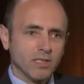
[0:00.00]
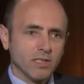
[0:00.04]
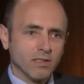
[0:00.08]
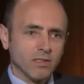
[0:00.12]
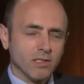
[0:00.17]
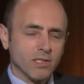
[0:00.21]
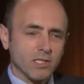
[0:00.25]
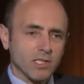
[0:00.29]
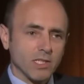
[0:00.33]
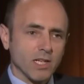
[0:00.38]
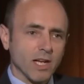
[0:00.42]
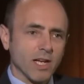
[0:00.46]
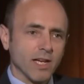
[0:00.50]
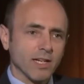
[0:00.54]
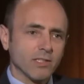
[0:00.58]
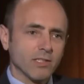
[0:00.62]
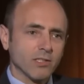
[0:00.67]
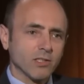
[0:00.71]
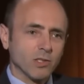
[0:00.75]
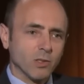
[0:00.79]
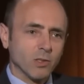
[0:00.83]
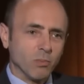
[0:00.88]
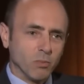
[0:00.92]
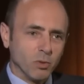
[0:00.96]
the desire to
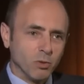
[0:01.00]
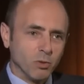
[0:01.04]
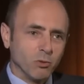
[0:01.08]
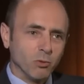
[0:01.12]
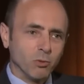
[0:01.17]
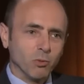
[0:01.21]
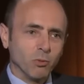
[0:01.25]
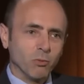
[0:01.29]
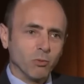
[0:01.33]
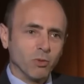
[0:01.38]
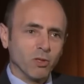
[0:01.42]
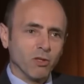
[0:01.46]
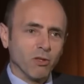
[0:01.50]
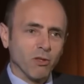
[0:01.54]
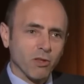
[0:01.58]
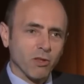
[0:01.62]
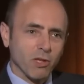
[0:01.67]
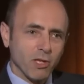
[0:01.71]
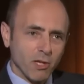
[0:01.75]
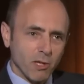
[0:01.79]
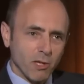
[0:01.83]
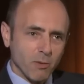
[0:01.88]
commune with